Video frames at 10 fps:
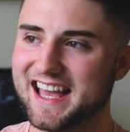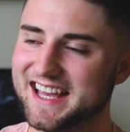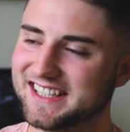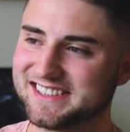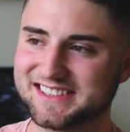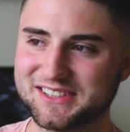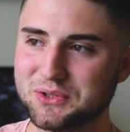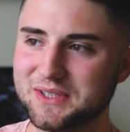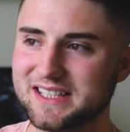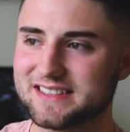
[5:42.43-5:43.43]
as
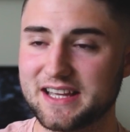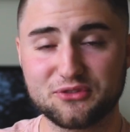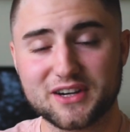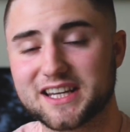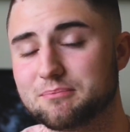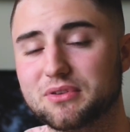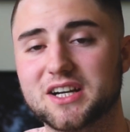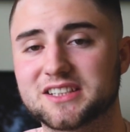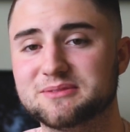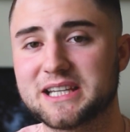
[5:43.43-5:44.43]
soon as they freaking
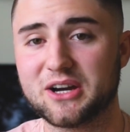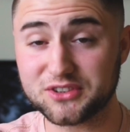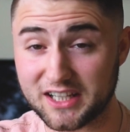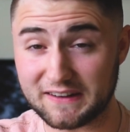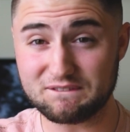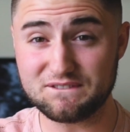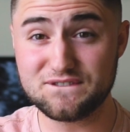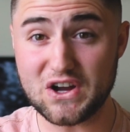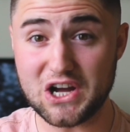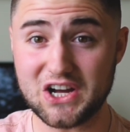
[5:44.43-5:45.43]
plugged me, I was like,
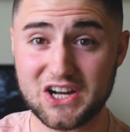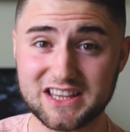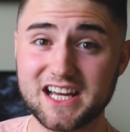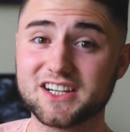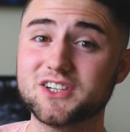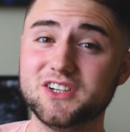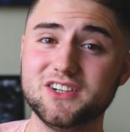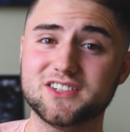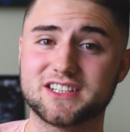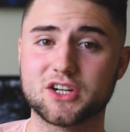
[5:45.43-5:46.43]
fuck, that
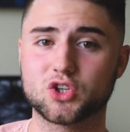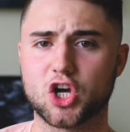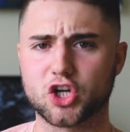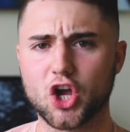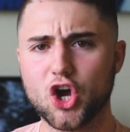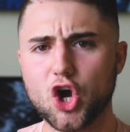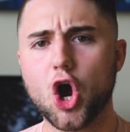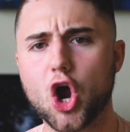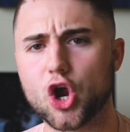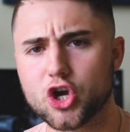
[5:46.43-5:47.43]
hurt. And they're like,
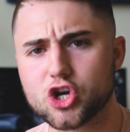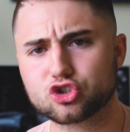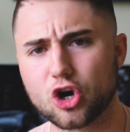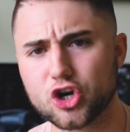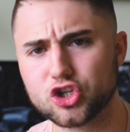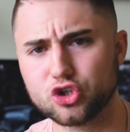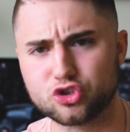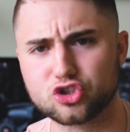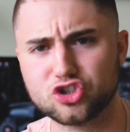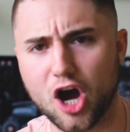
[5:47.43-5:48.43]
hey, Tiny, you
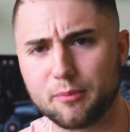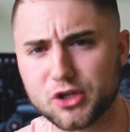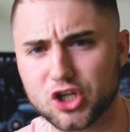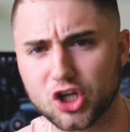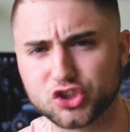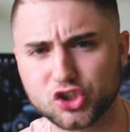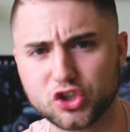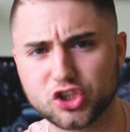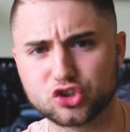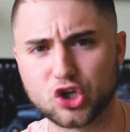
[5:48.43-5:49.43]
should not be cussing. You
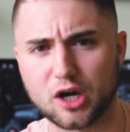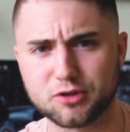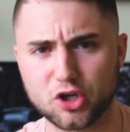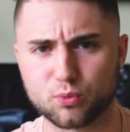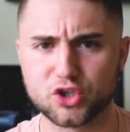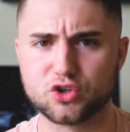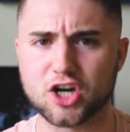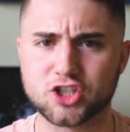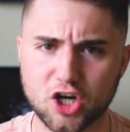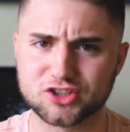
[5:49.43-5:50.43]
need to drop that. What are you
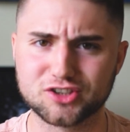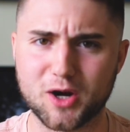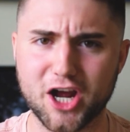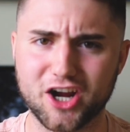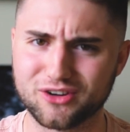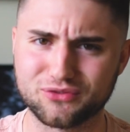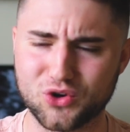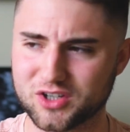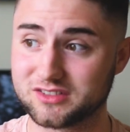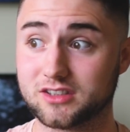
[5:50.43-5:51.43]
not cussing my Air
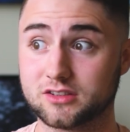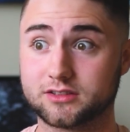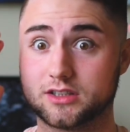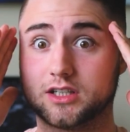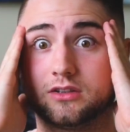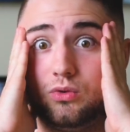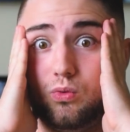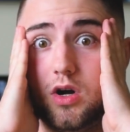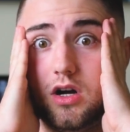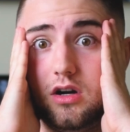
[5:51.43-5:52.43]
Force? And I was like,
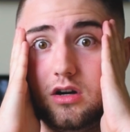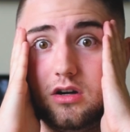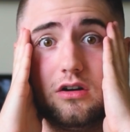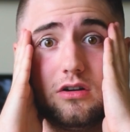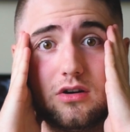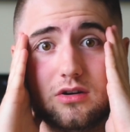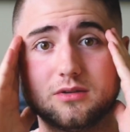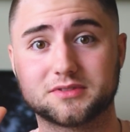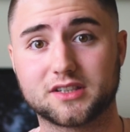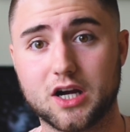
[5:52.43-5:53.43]

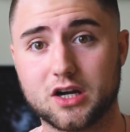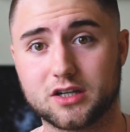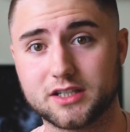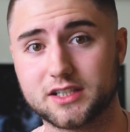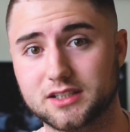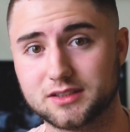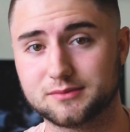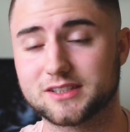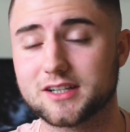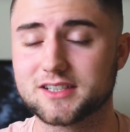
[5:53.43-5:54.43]
whoa, I'm sorry,
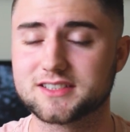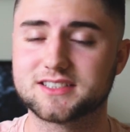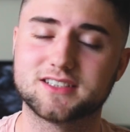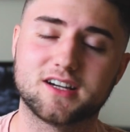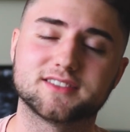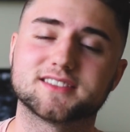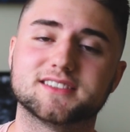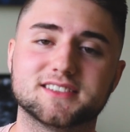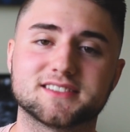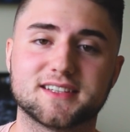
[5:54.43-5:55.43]
I'm sorry. Obviously,
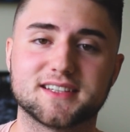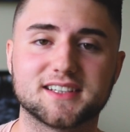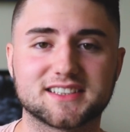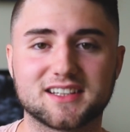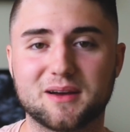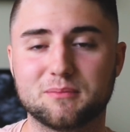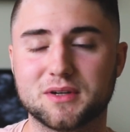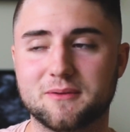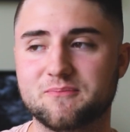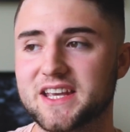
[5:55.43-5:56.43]
I didn't say it like that,
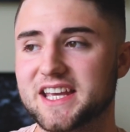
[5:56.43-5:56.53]
but